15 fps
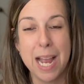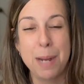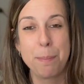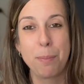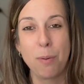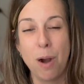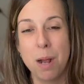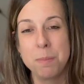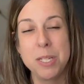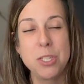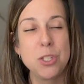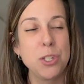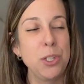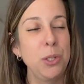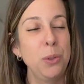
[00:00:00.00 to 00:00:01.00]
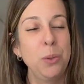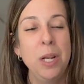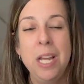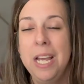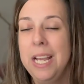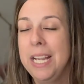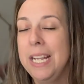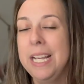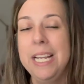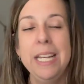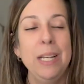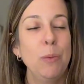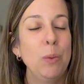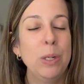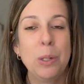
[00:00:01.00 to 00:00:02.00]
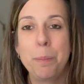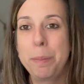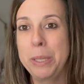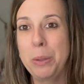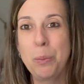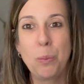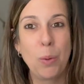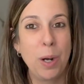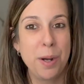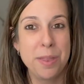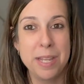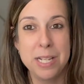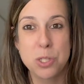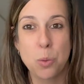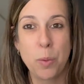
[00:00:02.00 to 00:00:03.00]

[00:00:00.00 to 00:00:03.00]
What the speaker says: I promised you it will be worth it.